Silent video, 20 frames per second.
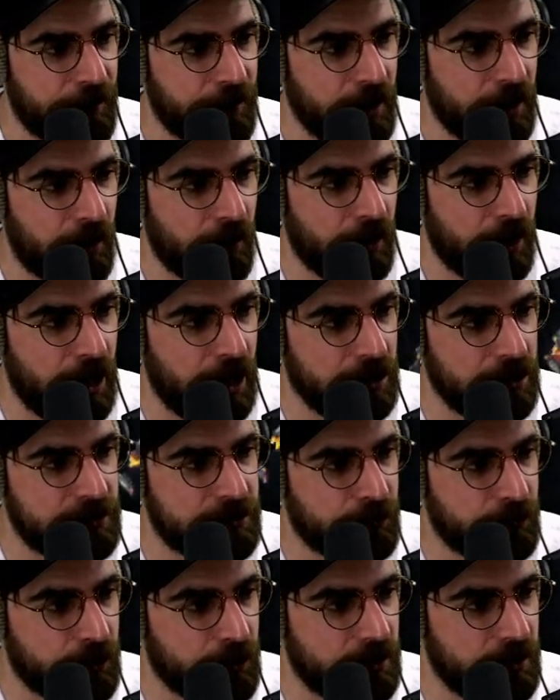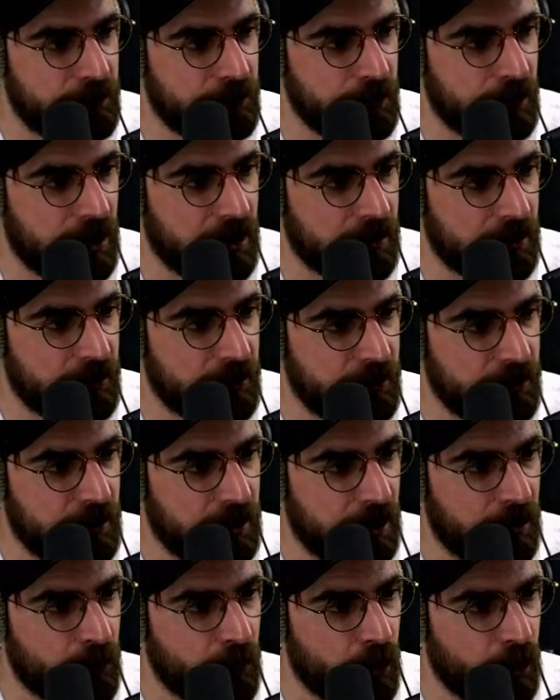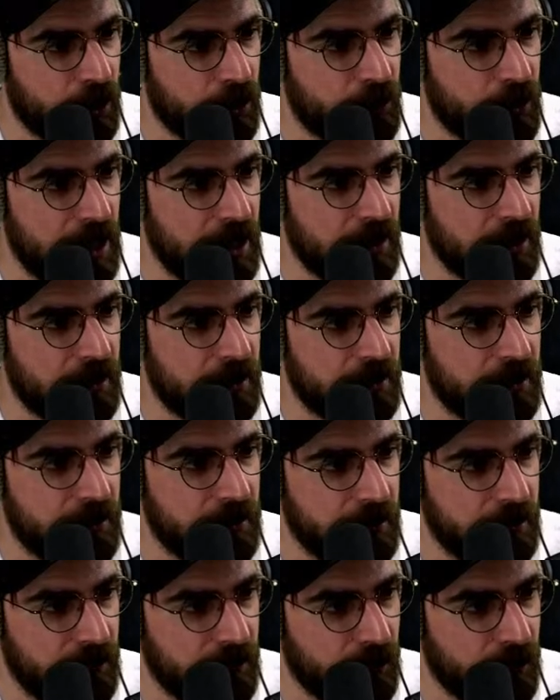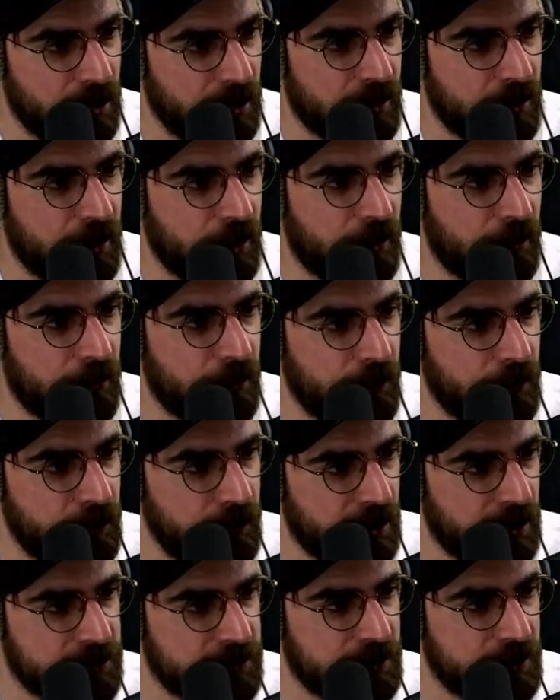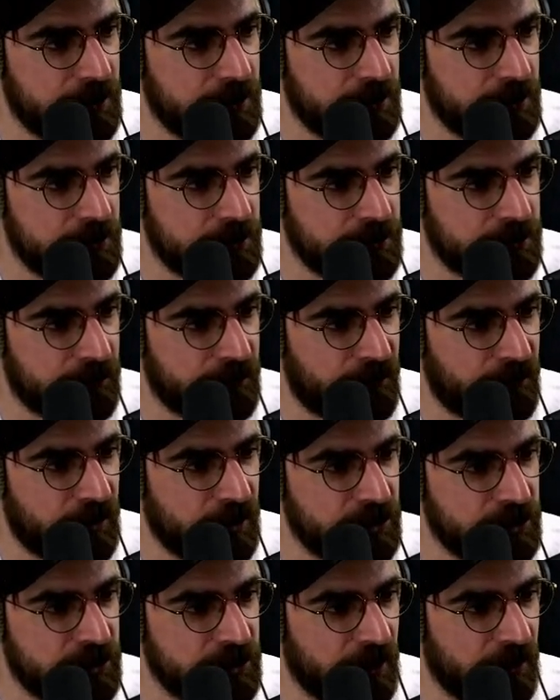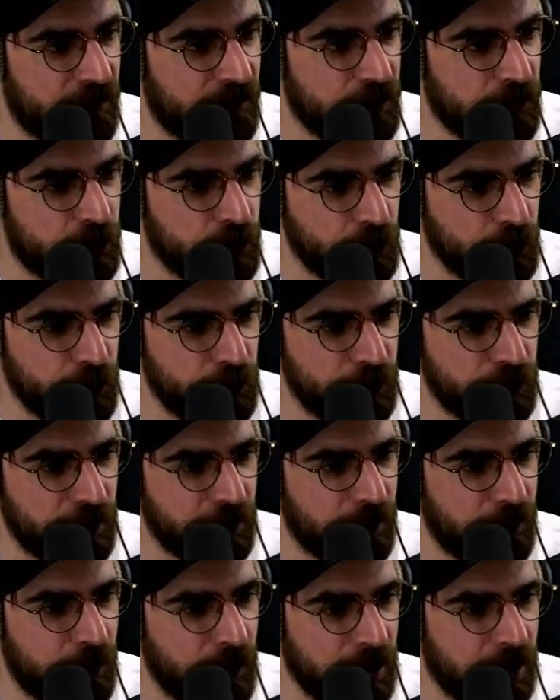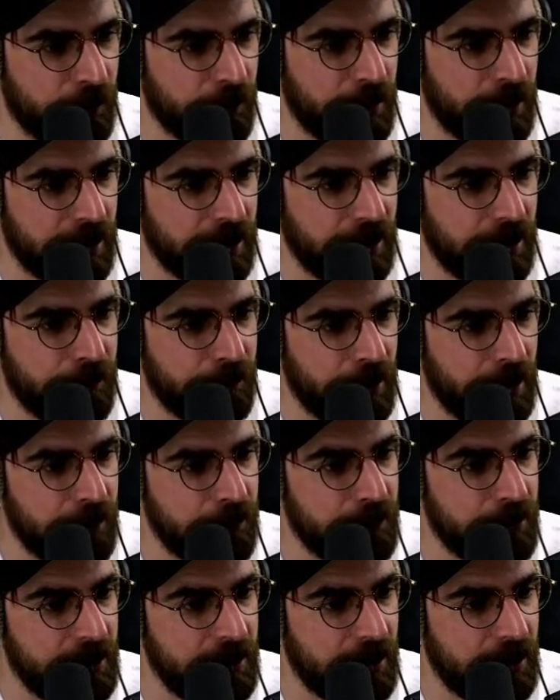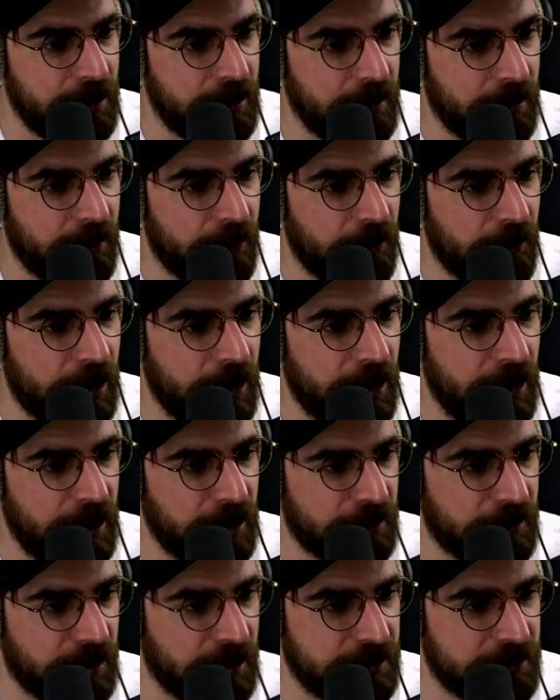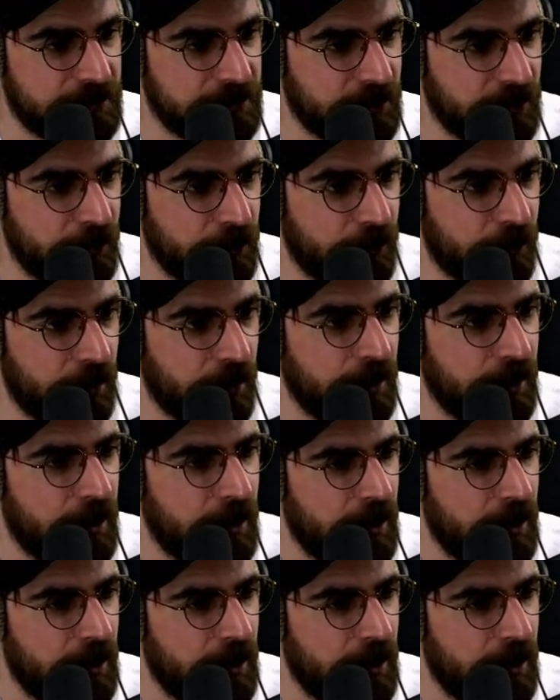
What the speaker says: All right, we've got a crew now. Royal Dragon, welcome. Ooh, that's some fresh stuff. Dune, welcome back, and Ben PL. All right, let's go.